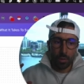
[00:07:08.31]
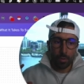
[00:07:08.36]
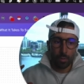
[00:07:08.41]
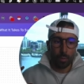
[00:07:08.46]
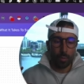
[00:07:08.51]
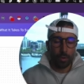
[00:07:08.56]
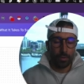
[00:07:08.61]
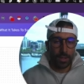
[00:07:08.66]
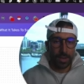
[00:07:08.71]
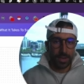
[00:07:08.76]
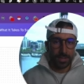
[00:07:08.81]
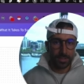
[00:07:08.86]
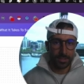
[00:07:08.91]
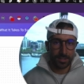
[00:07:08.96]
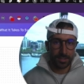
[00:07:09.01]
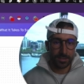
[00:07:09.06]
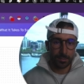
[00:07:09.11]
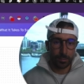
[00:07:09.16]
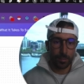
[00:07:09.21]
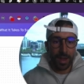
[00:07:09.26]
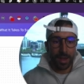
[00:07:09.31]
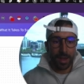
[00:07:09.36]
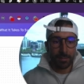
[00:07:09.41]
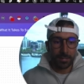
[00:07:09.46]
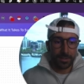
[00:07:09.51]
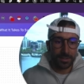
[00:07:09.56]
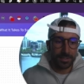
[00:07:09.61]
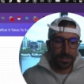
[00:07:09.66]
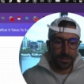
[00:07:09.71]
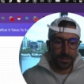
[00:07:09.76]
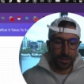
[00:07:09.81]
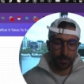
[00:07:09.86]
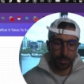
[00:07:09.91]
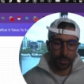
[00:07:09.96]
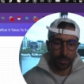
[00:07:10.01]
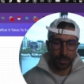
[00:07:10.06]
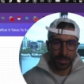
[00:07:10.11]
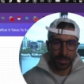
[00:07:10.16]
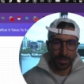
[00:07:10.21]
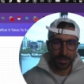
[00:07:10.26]
what that is, what happens is our
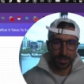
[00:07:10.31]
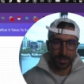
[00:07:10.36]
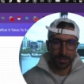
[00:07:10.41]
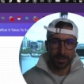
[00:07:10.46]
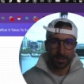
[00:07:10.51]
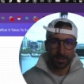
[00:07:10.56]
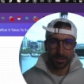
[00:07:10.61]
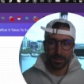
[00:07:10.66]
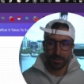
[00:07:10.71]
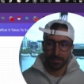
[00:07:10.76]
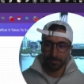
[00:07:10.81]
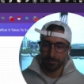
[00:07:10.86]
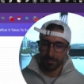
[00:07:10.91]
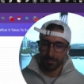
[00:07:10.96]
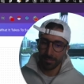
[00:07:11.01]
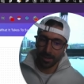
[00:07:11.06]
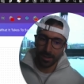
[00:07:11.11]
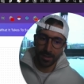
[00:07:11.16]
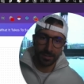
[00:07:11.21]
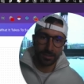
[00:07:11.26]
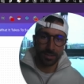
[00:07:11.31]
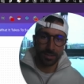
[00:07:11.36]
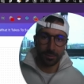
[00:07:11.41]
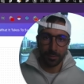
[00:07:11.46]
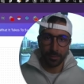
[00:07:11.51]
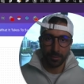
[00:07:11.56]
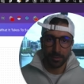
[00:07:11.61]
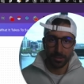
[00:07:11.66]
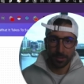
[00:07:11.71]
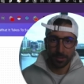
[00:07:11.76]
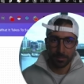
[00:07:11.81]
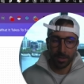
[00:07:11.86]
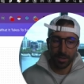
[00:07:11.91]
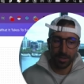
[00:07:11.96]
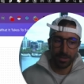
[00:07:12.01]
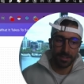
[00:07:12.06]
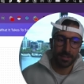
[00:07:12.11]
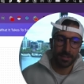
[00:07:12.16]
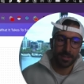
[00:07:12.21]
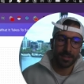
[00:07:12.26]
bodies and our uh, subconscious
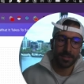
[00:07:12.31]
minds